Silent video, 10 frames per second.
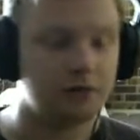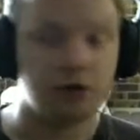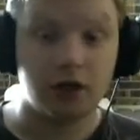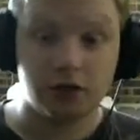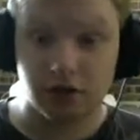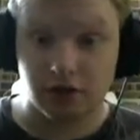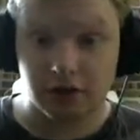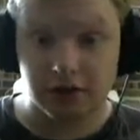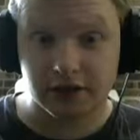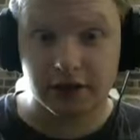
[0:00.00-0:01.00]
And it's also
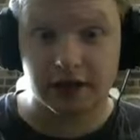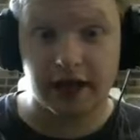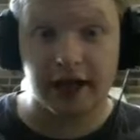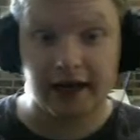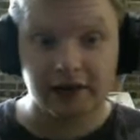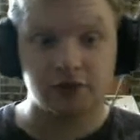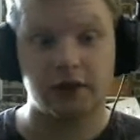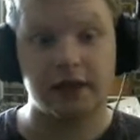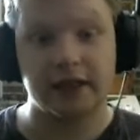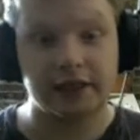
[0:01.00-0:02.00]
interesting that
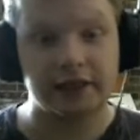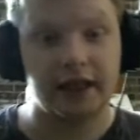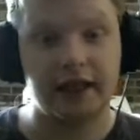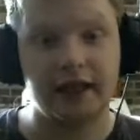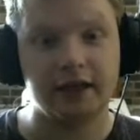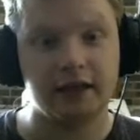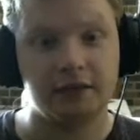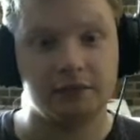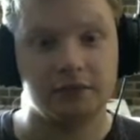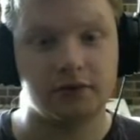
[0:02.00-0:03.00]
X-Wing is the
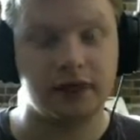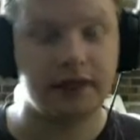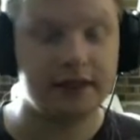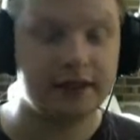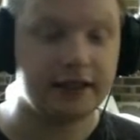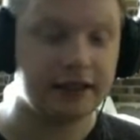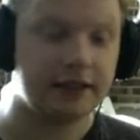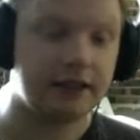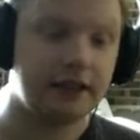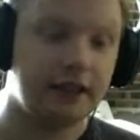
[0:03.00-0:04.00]
Income
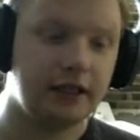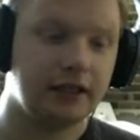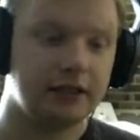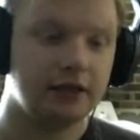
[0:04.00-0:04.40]
T60